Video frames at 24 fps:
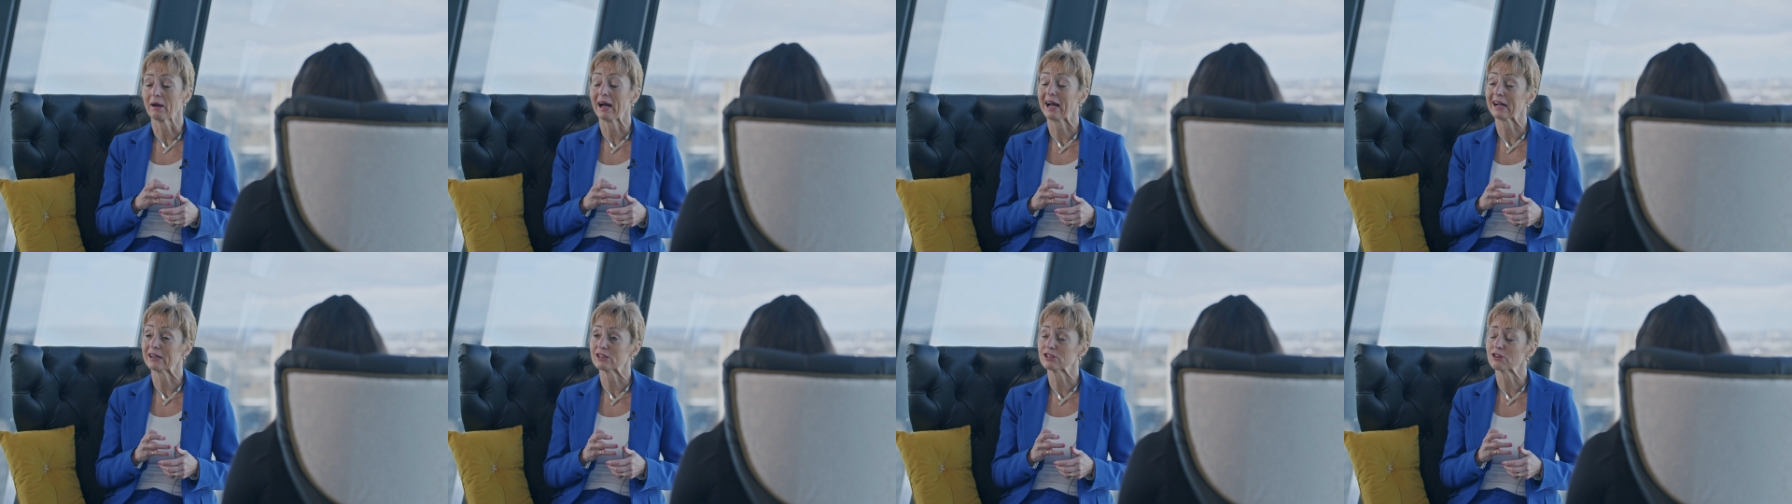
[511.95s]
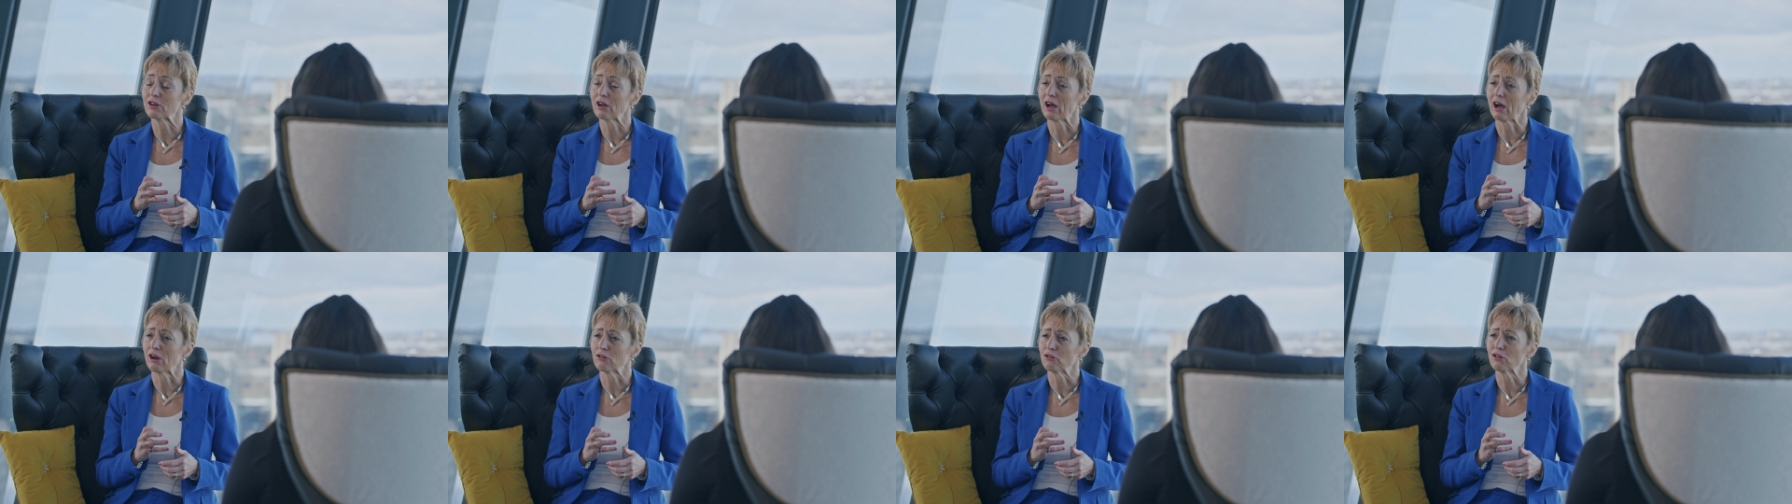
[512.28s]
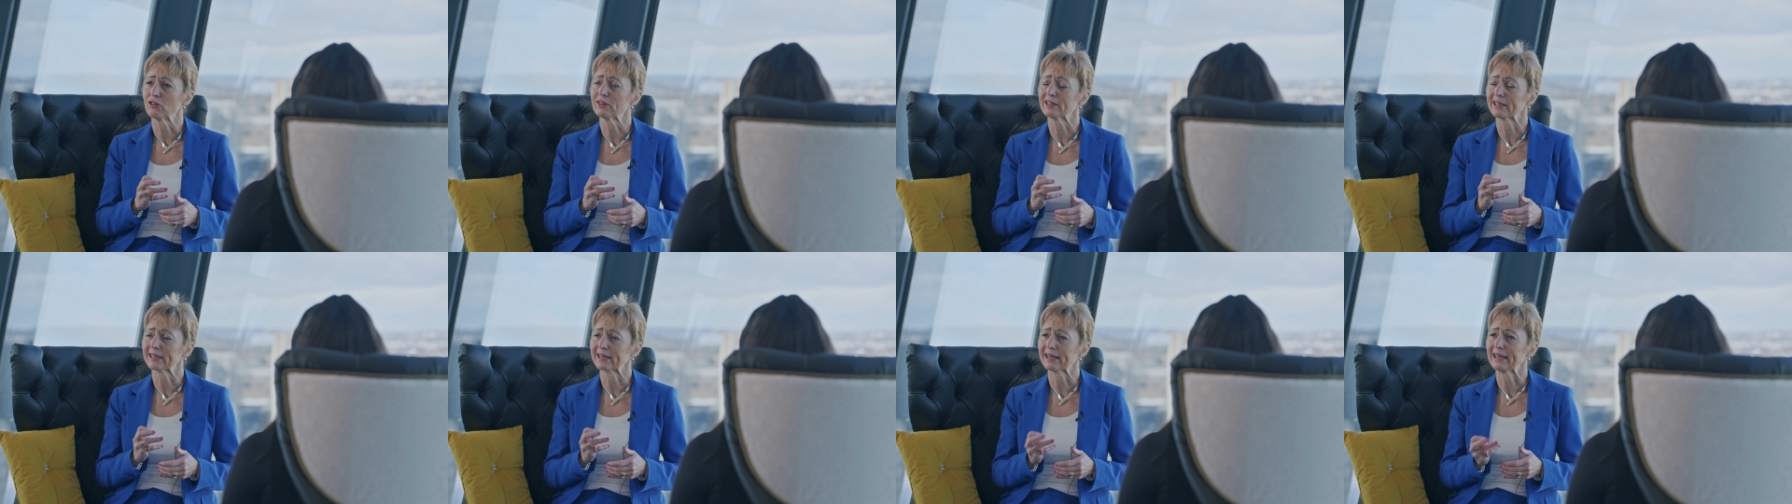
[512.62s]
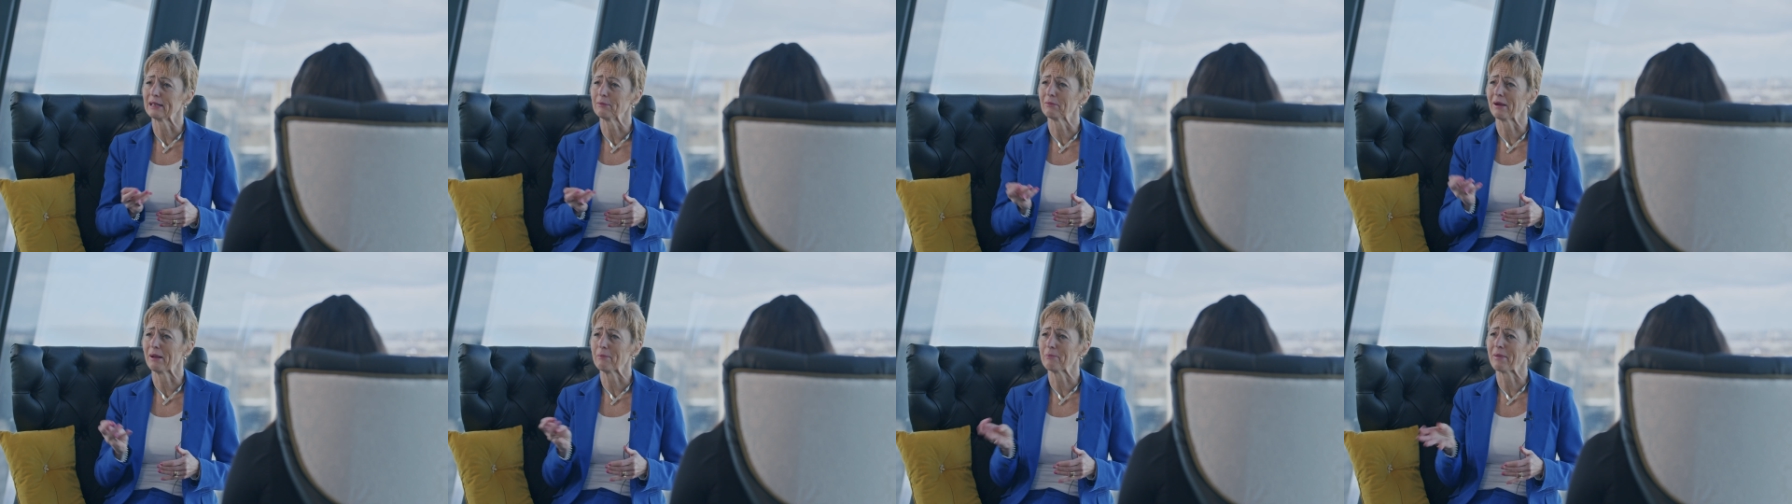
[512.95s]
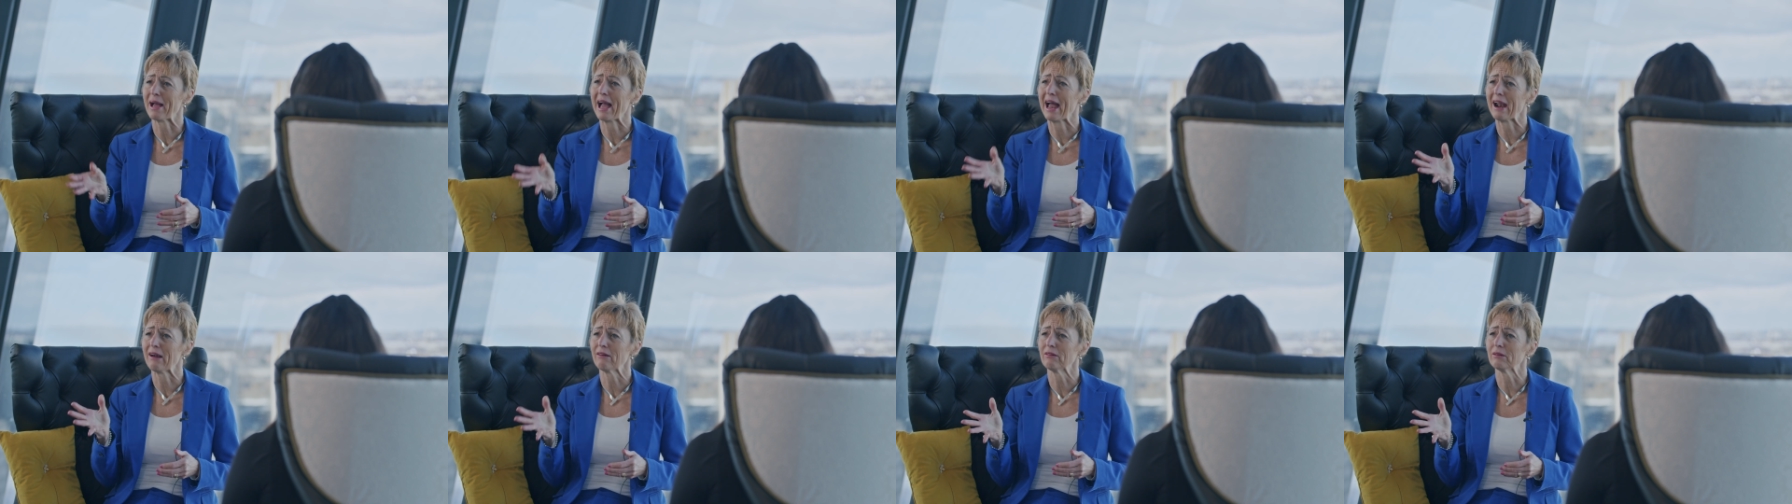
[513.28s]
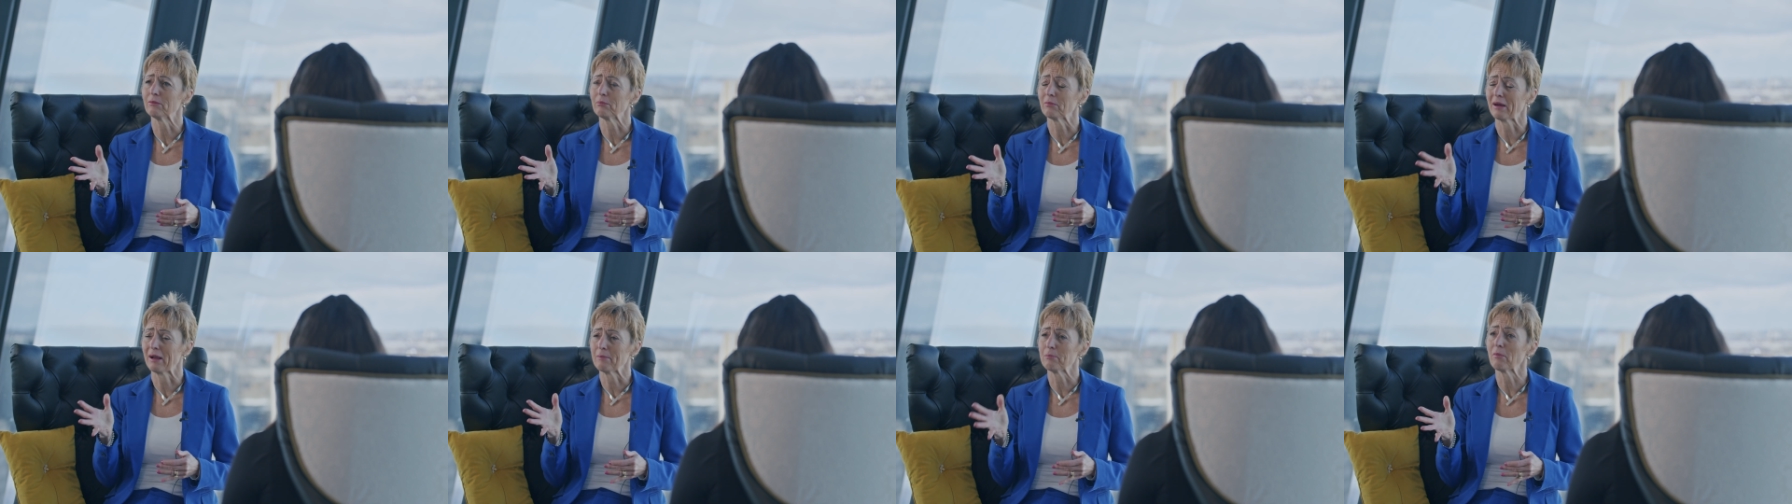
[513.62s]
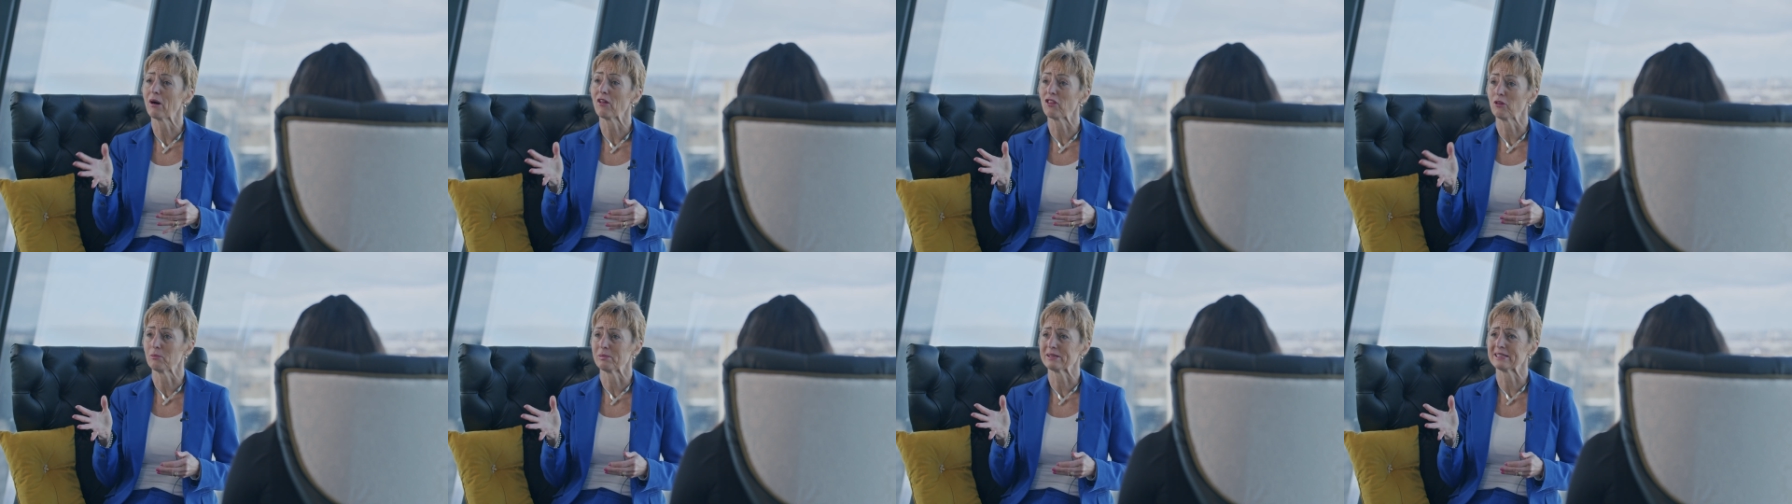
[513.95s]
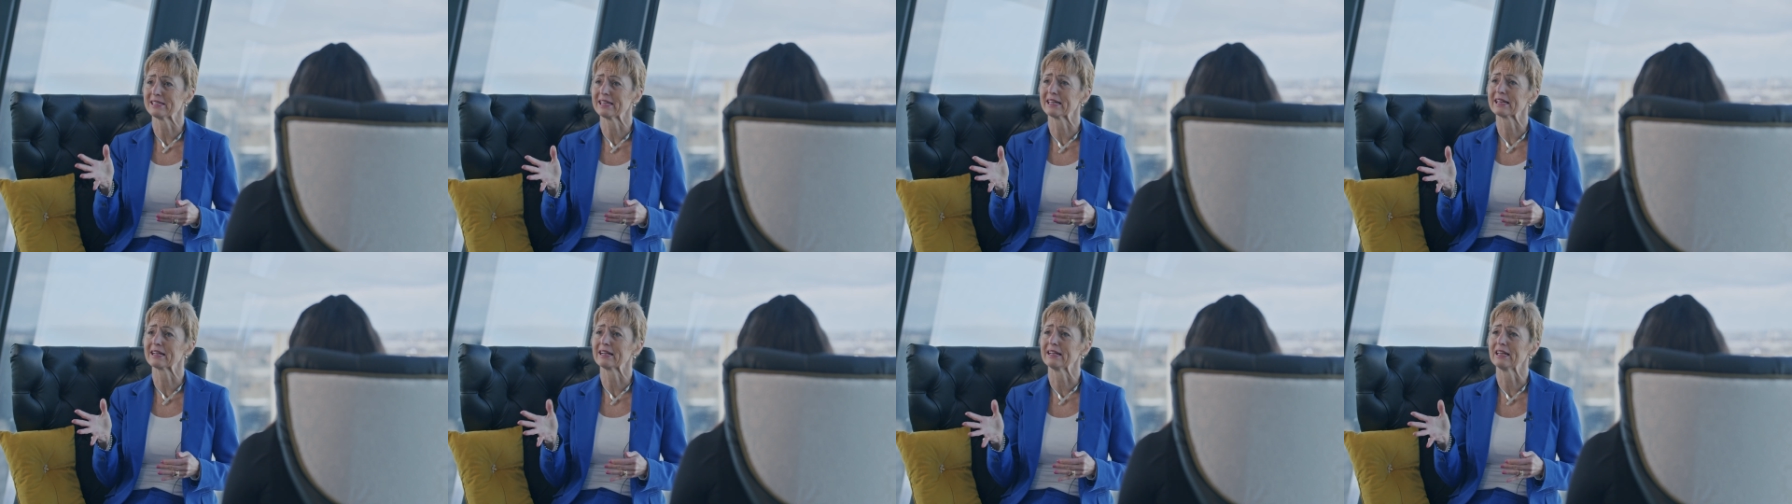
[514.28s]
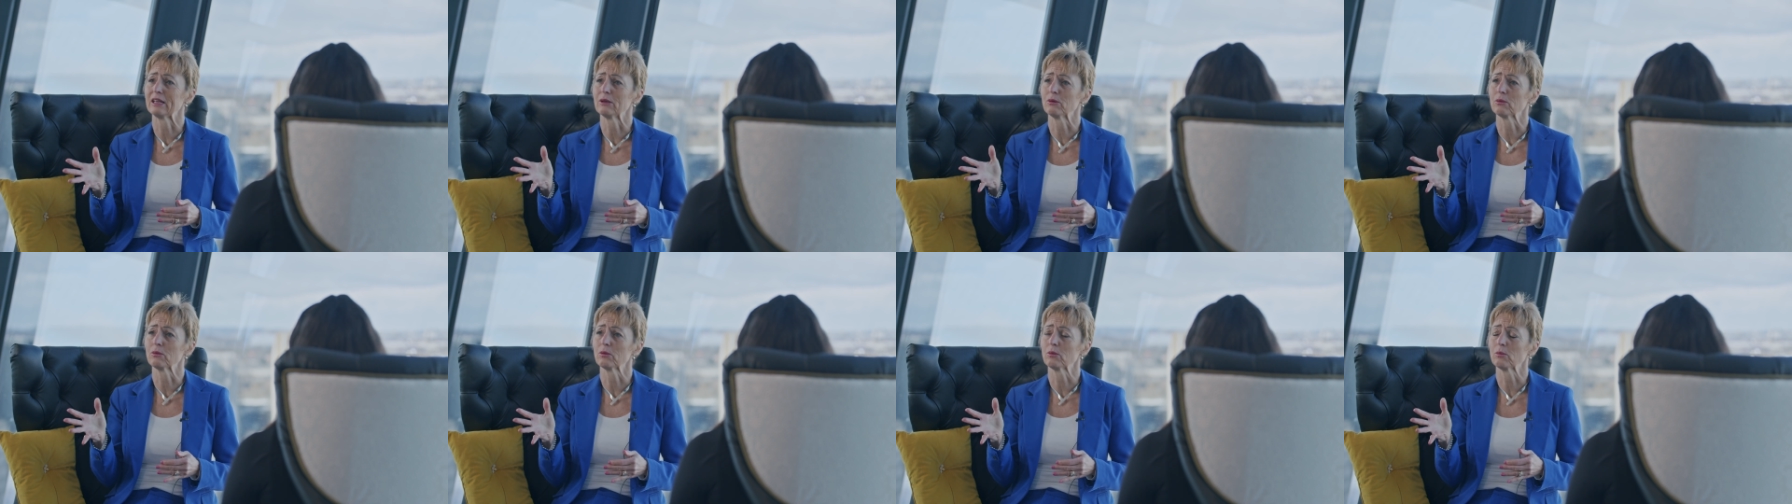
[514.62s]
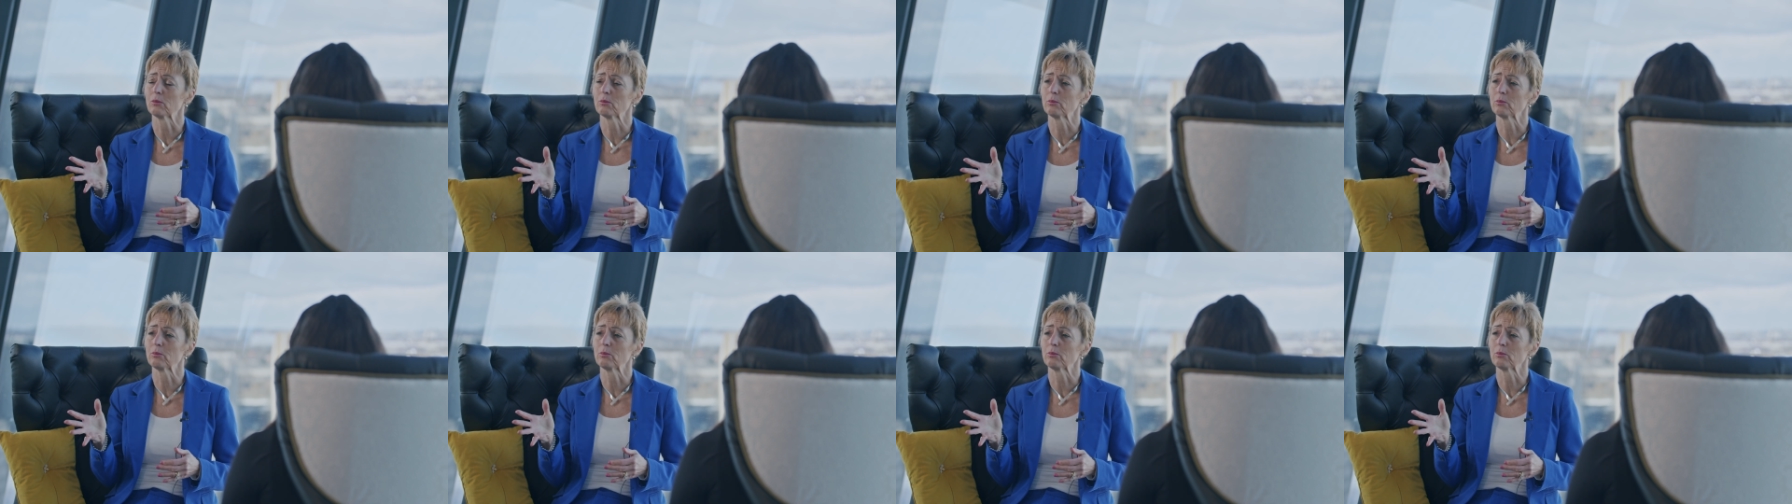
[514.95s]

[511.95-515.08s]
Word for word: at, ironically, my parent, my mother particularly,